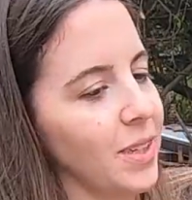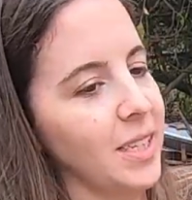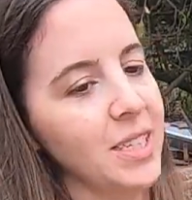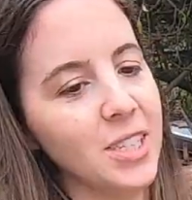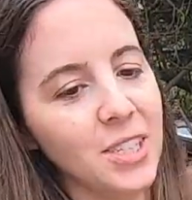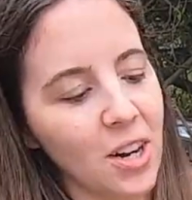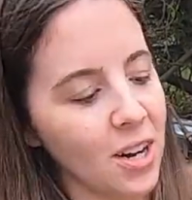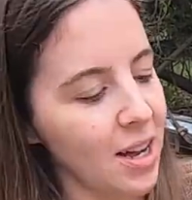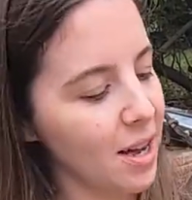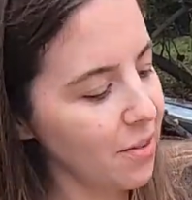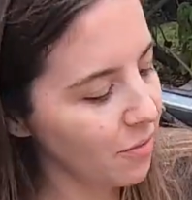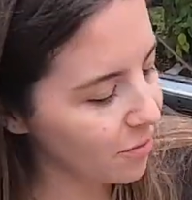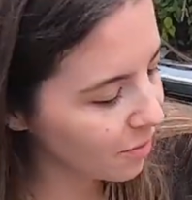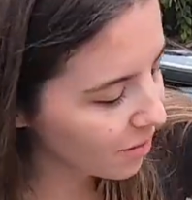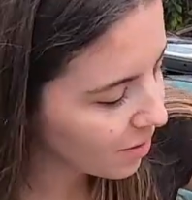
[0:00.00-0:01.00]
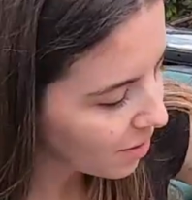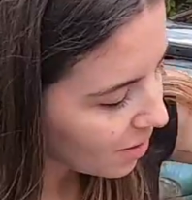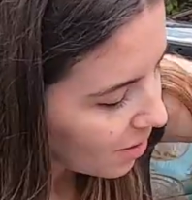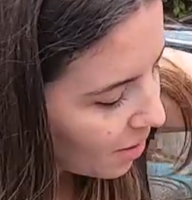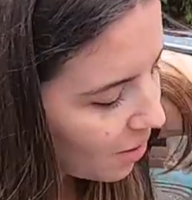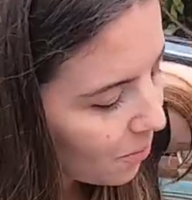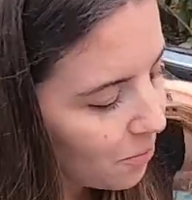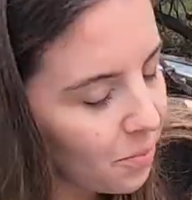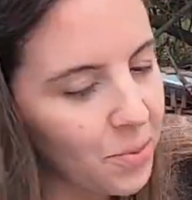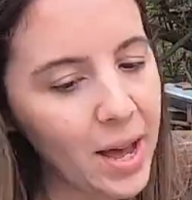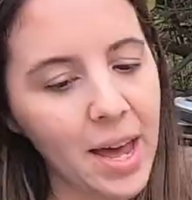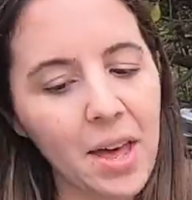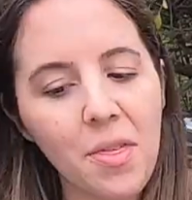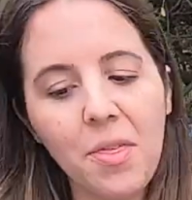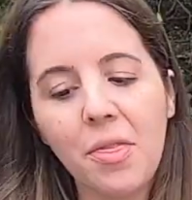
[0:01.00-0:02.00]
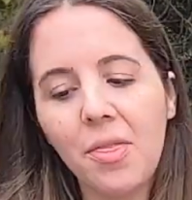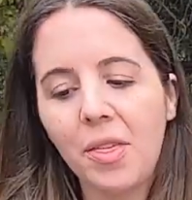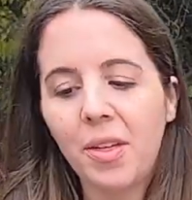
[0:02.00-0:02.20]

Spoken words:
Let's start off with